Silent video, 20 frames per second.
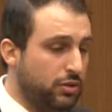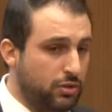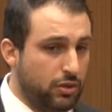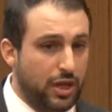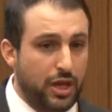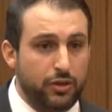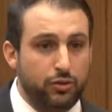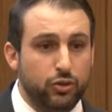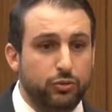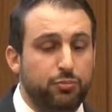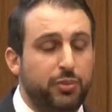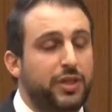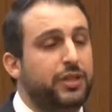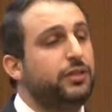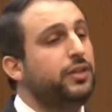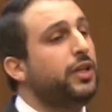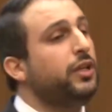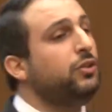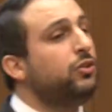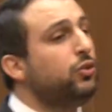It cannot
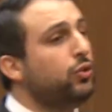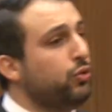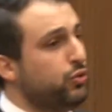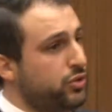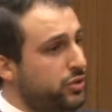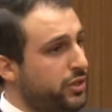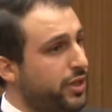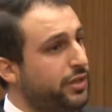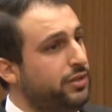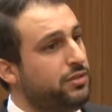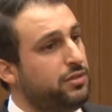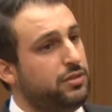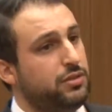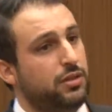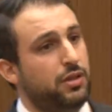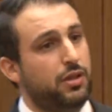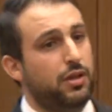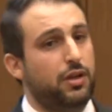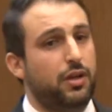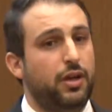be in two states.
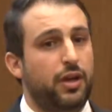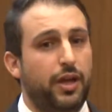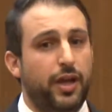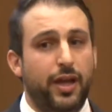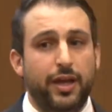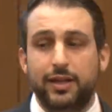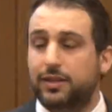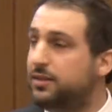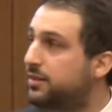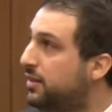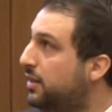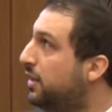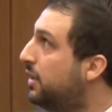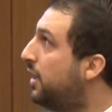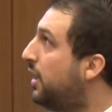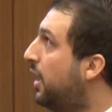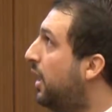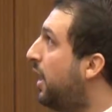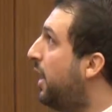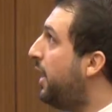And
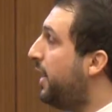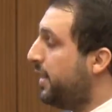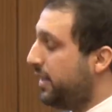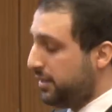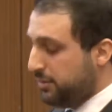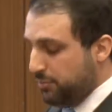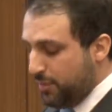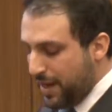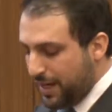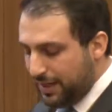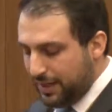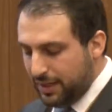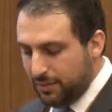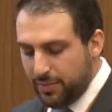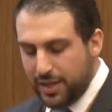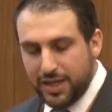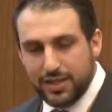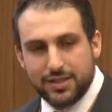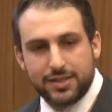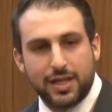it mainly
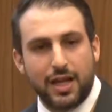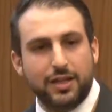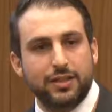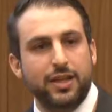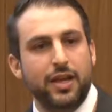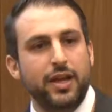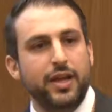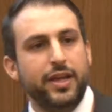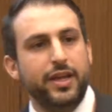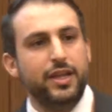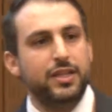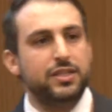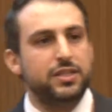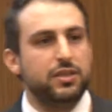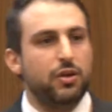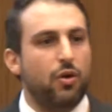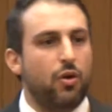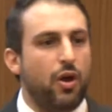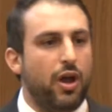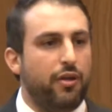means that
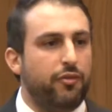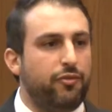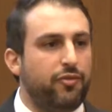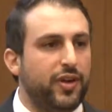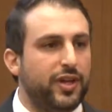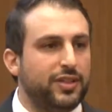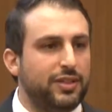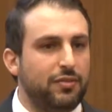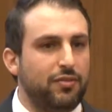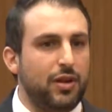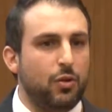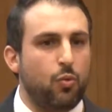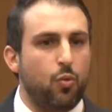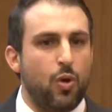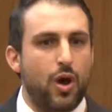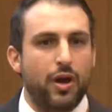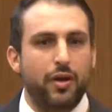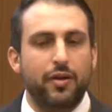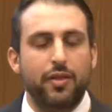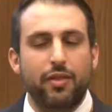it's effectively
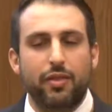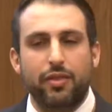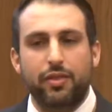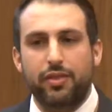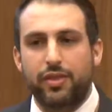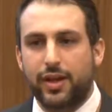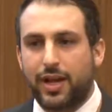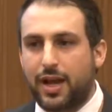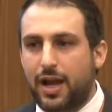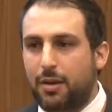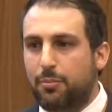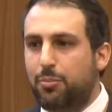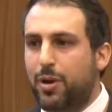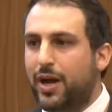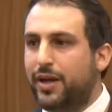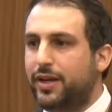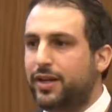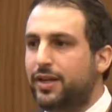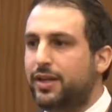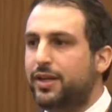where the
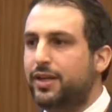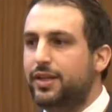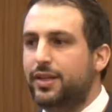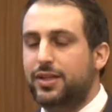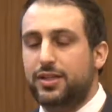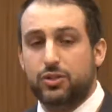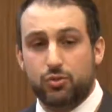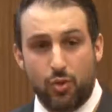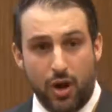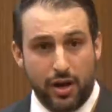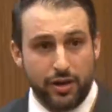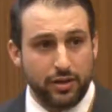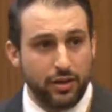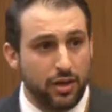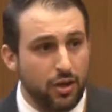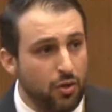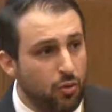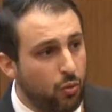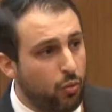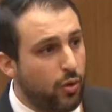company is run,
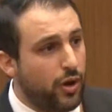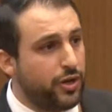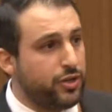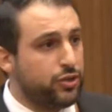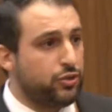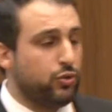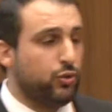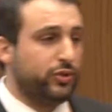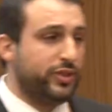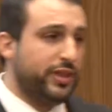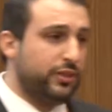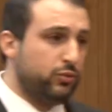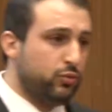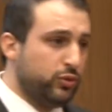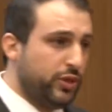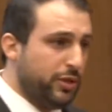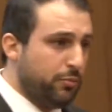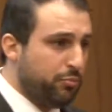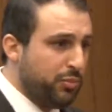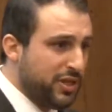what is your
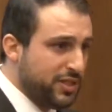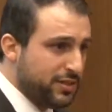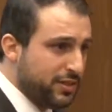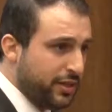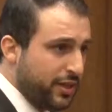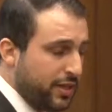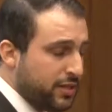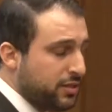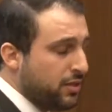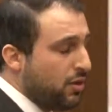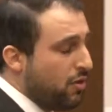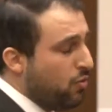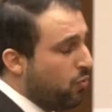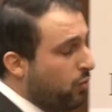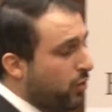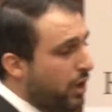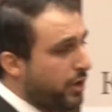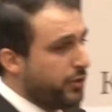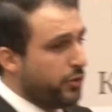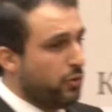day-to-day business,
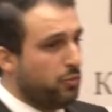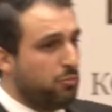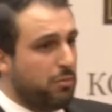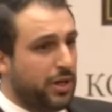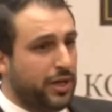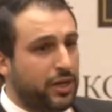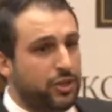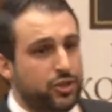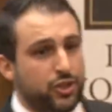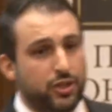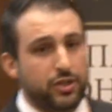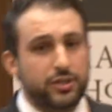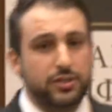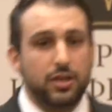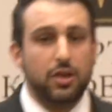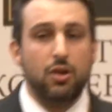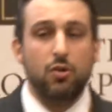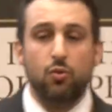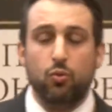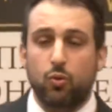where are your
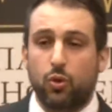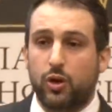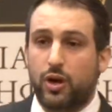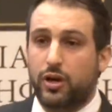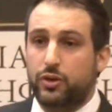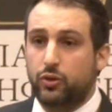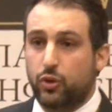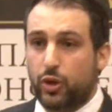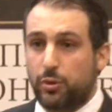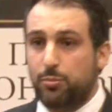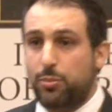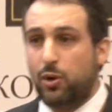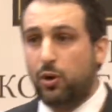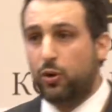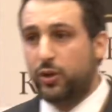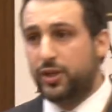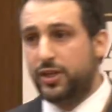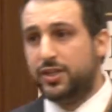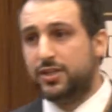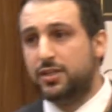managers, where are your
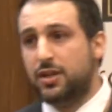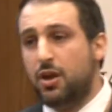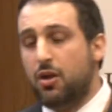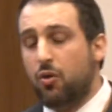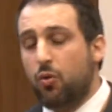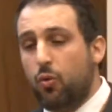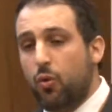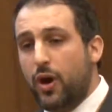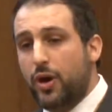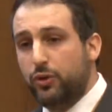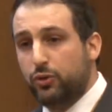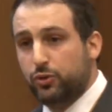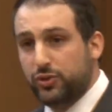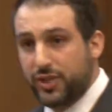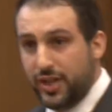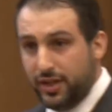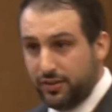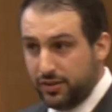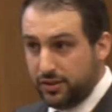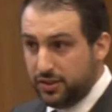employees, where you
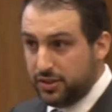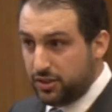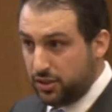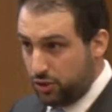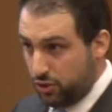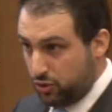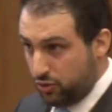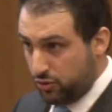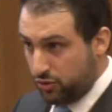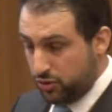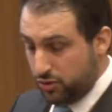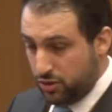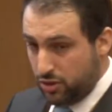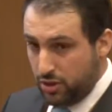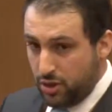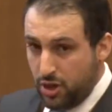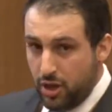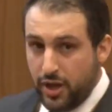take the decisions.